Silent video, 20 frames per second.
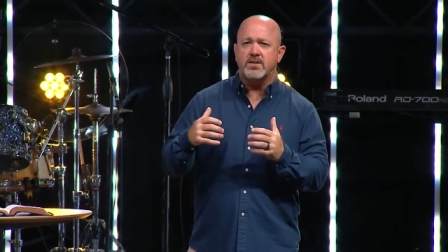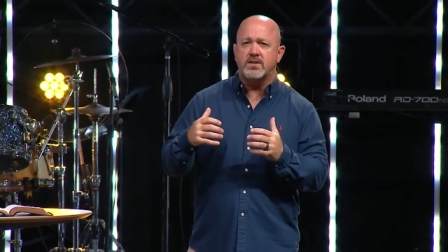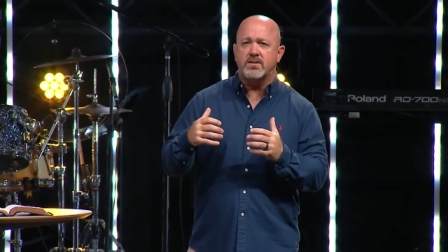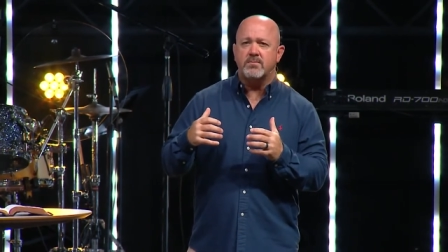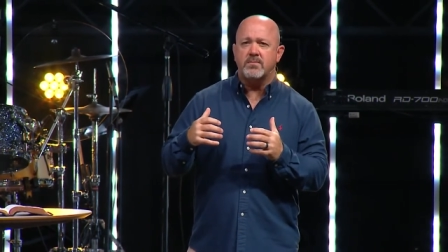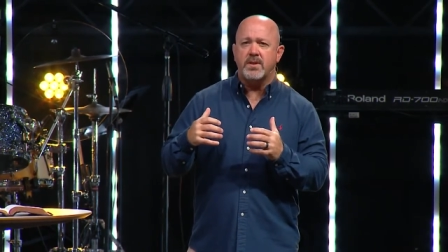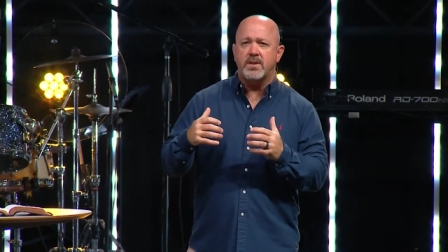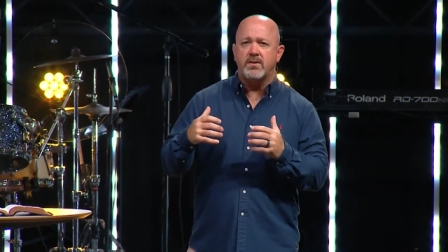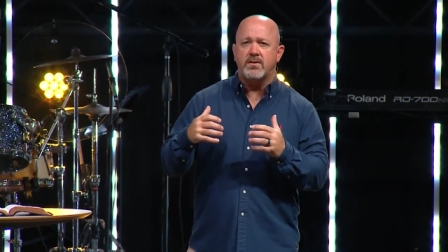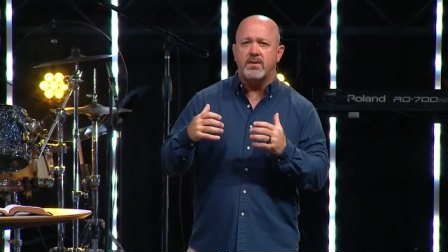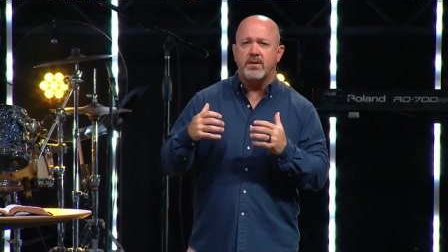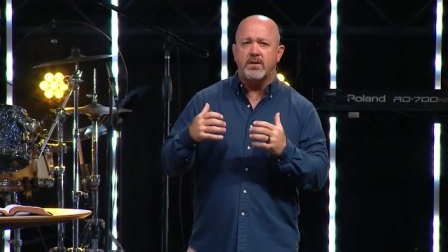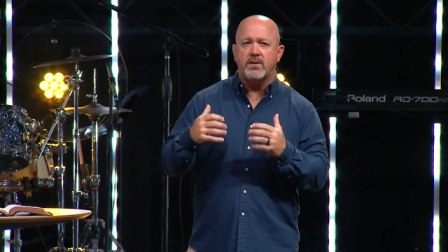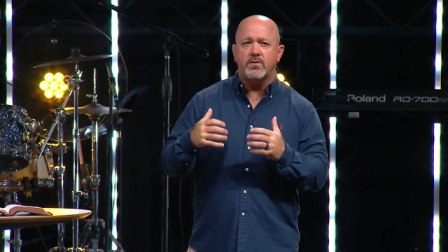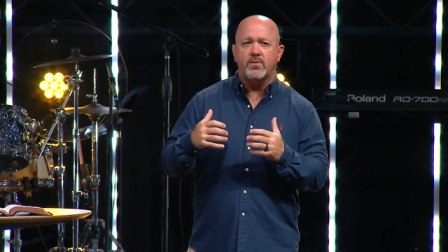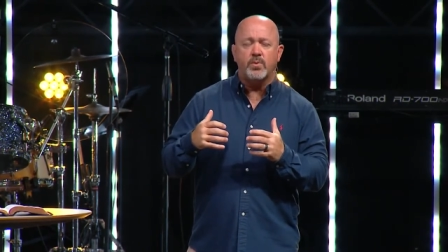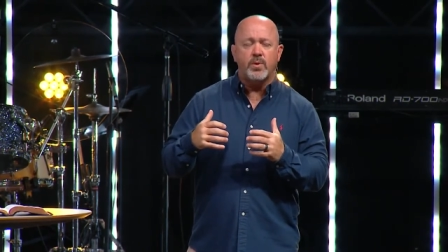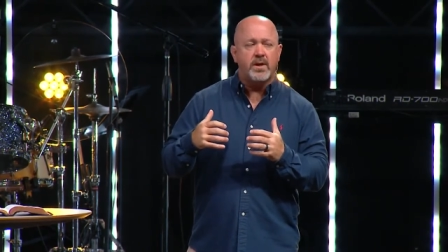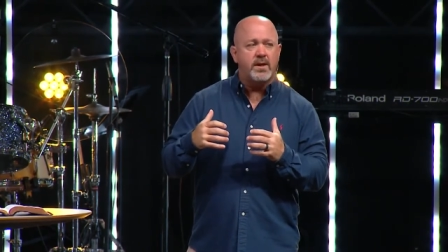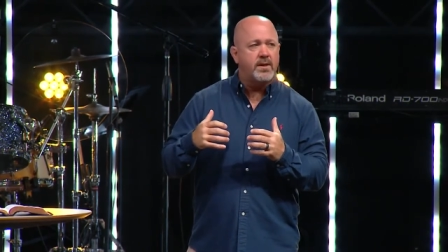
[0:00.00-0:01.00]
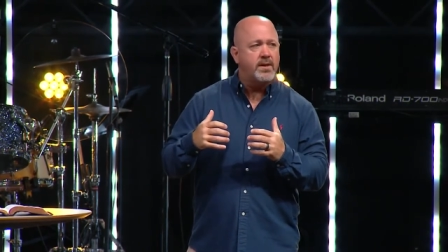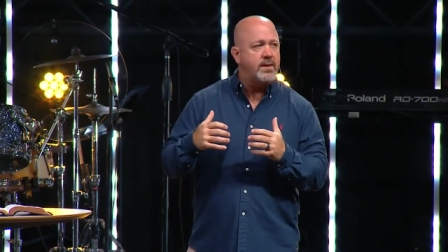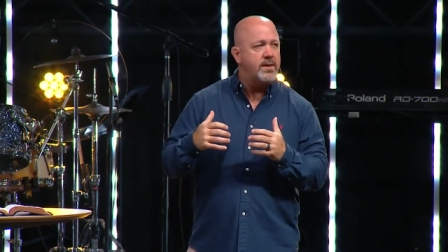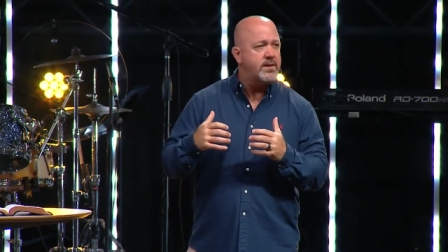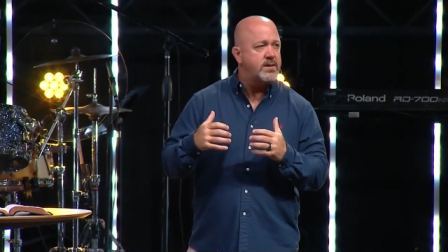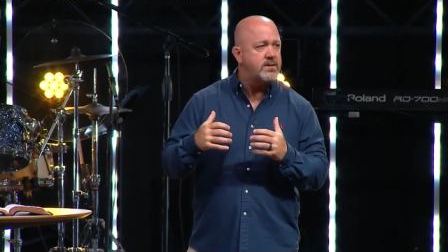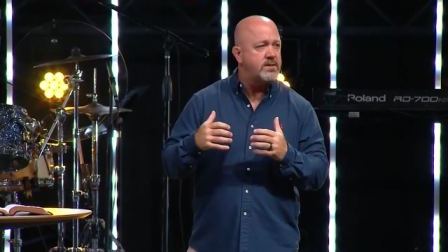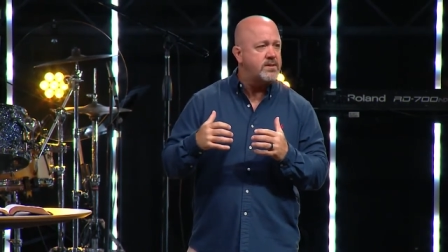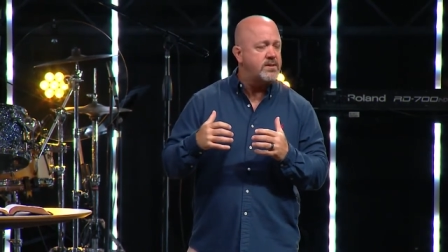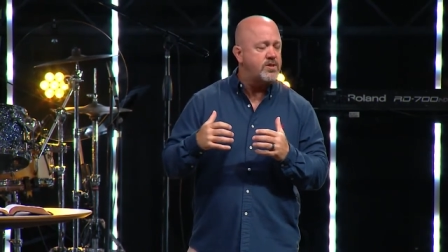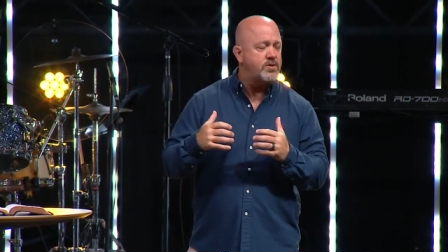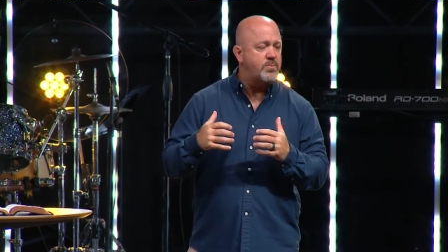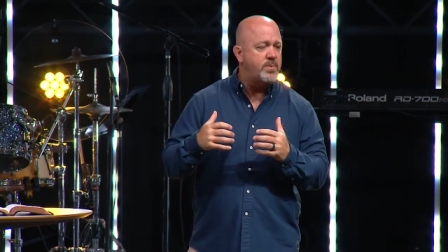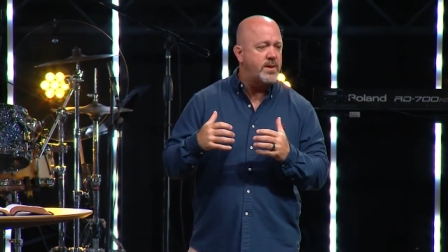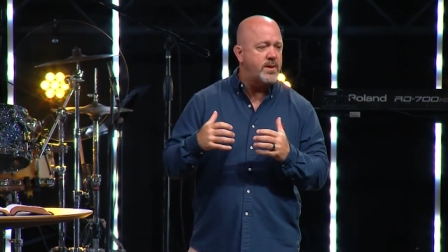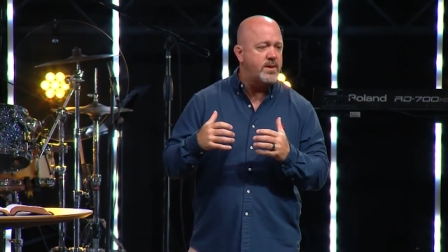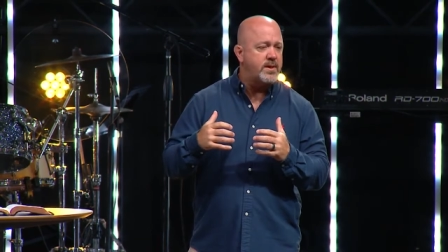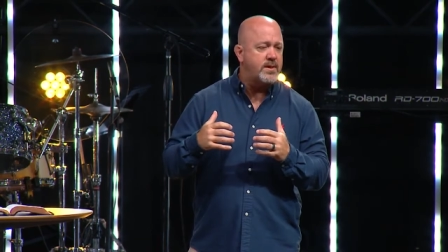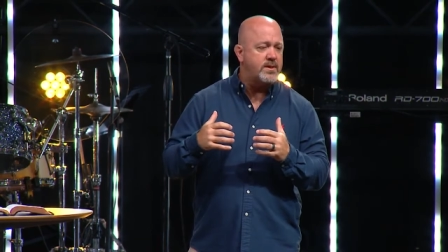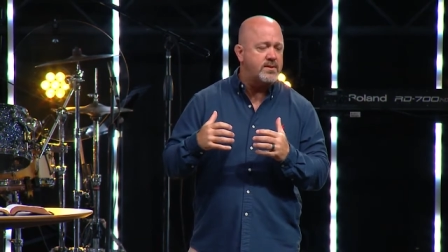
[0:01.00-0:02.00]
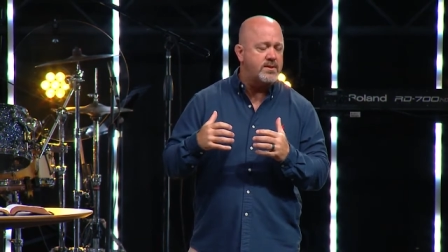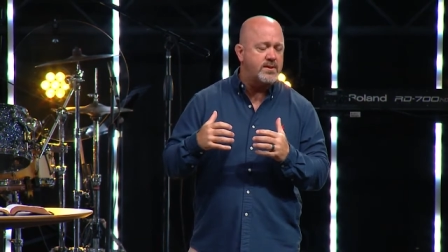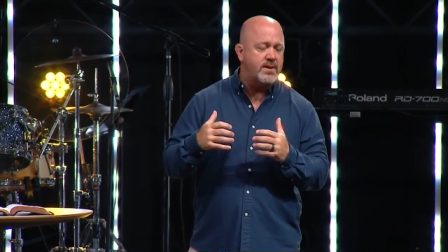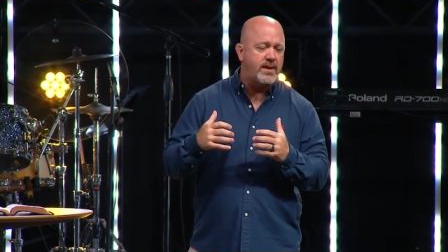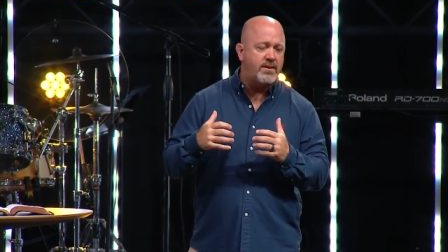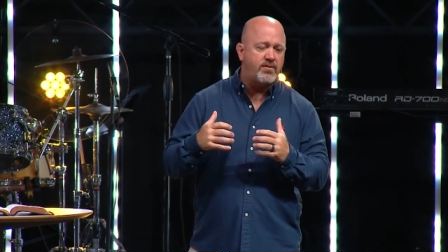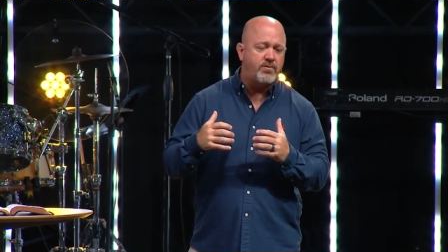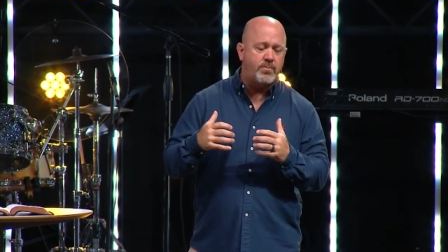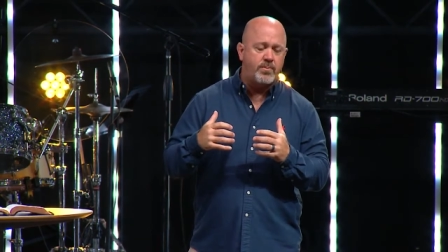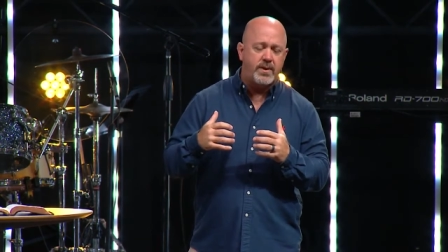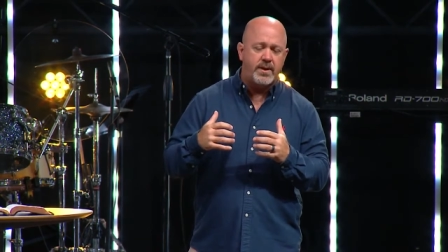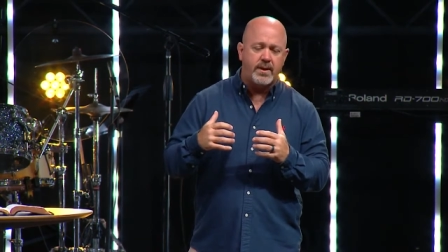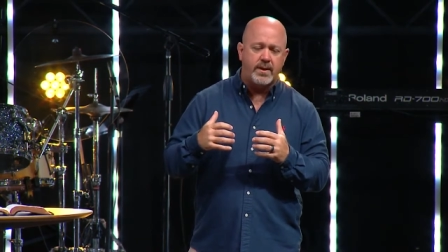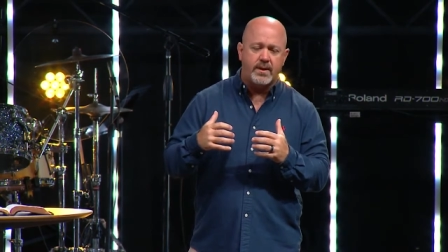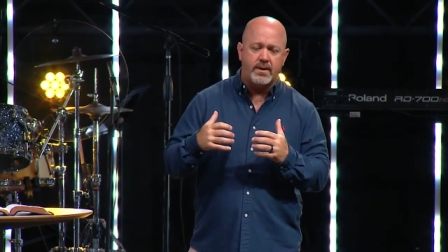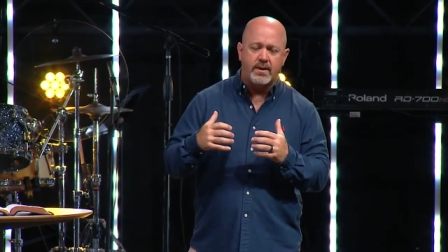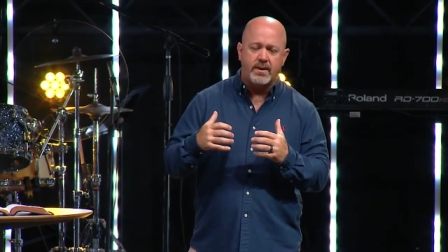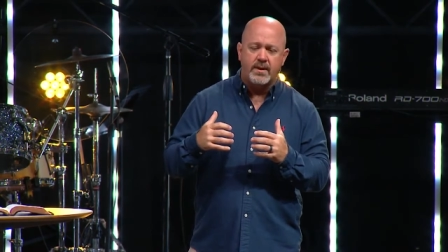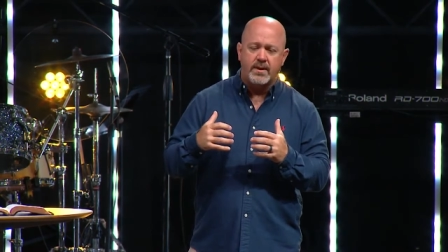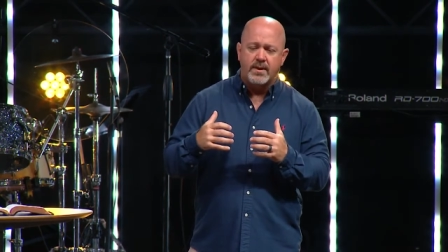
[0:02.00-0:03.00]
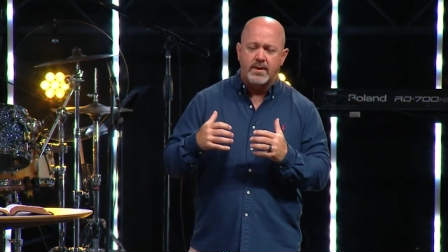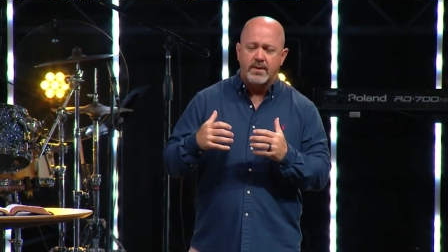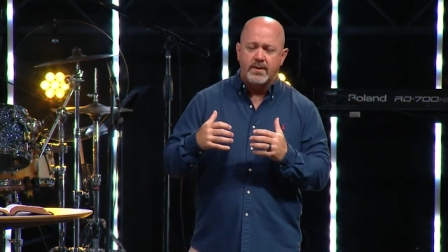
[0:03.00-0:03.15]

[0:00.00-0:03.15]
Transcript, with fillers: to me their weariness is because they've been,